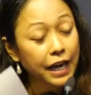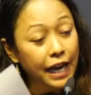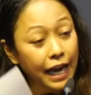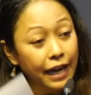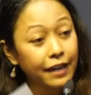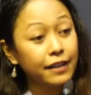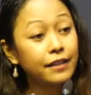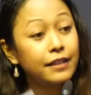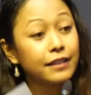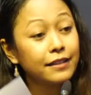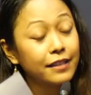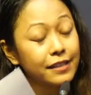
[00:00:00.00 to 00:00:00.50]

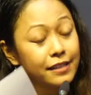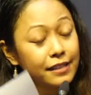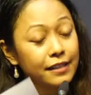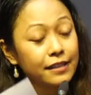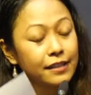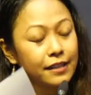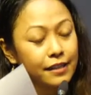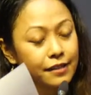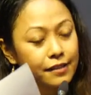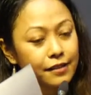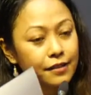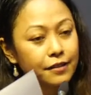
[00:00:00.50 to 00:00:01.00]
And
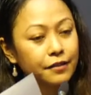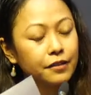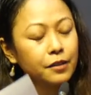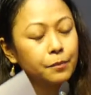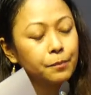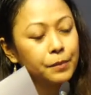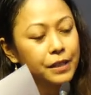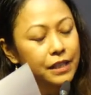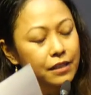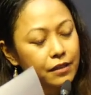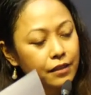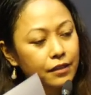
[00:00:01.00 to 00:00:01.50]
this is the
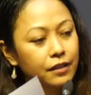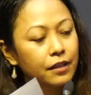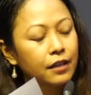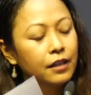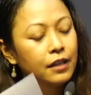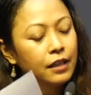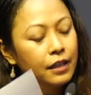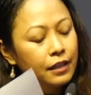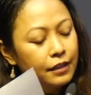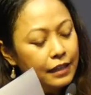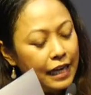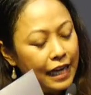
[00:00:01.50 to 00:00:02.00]
repeated,
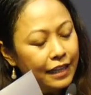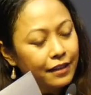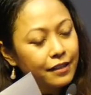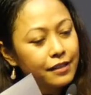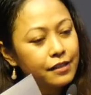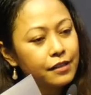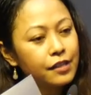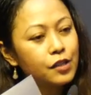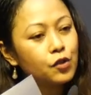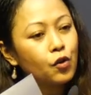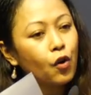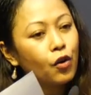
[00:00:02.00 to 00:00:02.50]
and
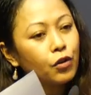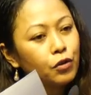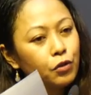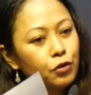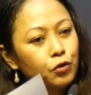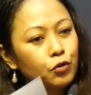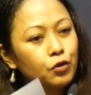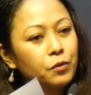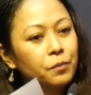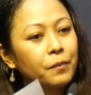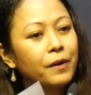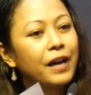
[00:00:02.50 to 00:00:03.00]
this is on
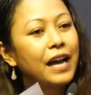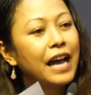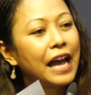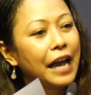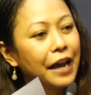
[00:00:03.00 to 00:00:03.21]
loop